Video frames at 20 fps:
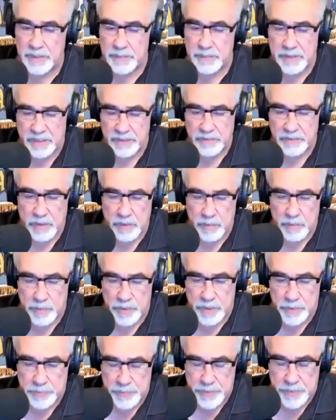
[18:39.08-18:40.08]
funny because
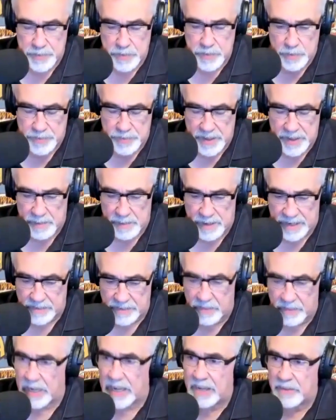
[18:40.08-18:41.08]
you think
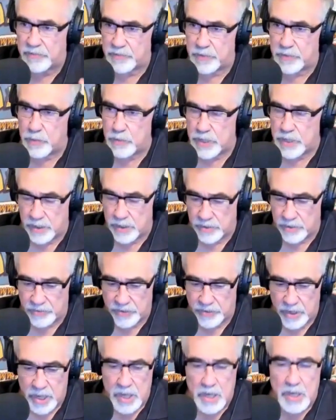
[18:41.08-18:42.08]
about it the last few
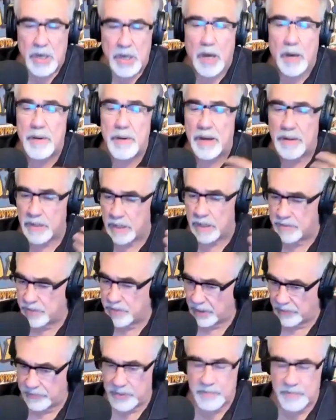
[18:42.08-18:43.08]
years about
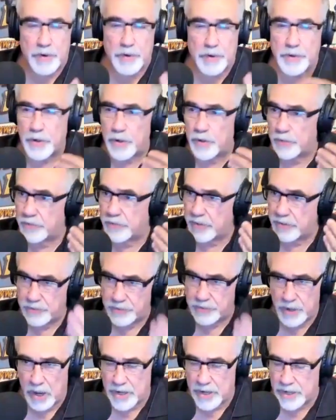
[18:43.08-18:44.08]
adjusting photos,
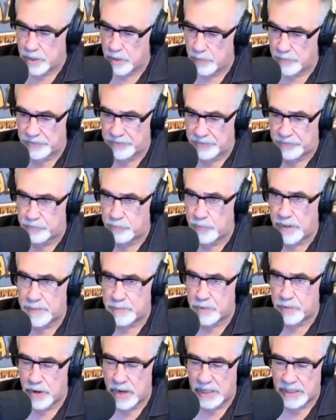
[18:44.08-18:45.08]
and Shawn, I know this is
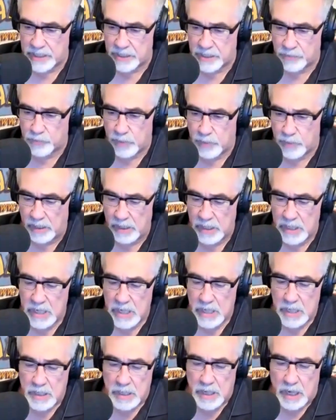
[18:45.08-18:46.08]
right up your alley as well.
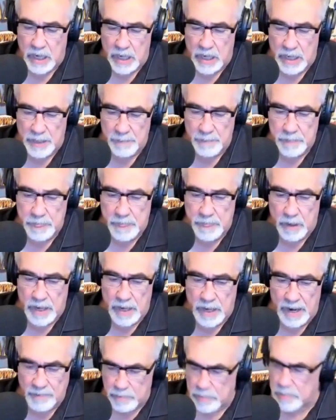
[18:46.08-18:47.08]

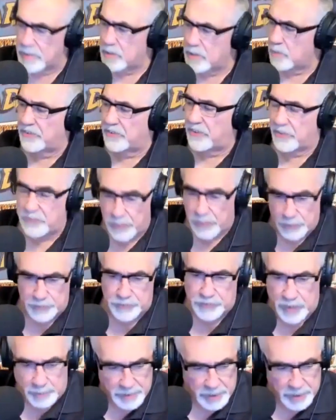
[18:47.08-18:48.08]
Everybody always says
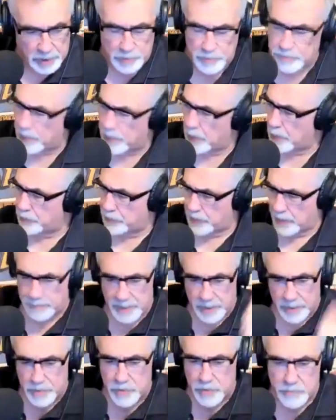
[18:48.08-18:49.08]
Photoshop, gotta do Photoshop,
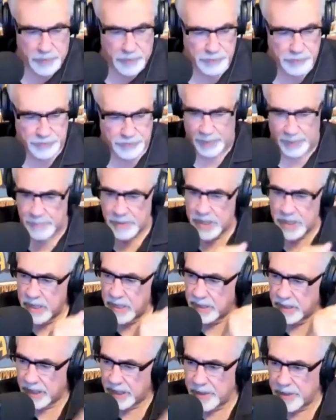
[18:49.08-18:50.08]
gotta know Photoshop,
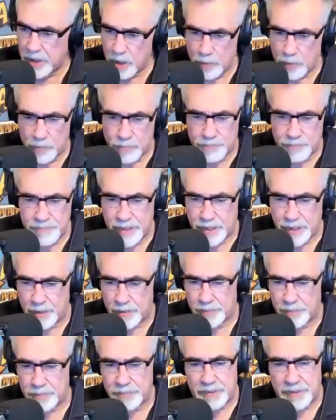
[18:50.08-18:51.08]
gotta know,
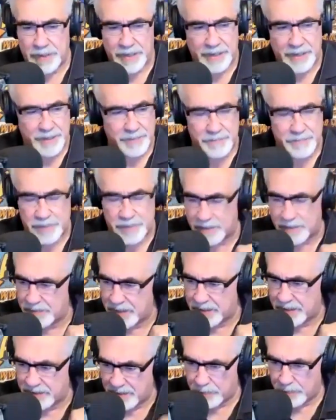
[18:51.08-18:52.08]

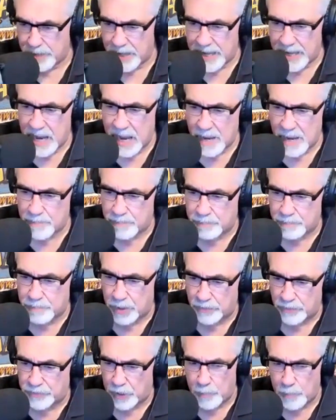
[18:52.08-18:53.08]
the different AI
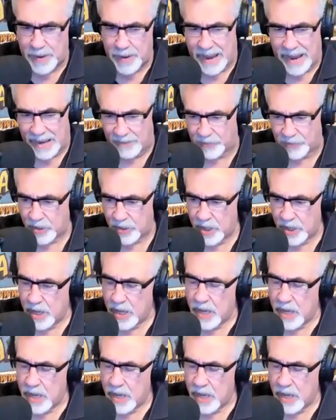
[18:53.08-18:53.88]
topaz.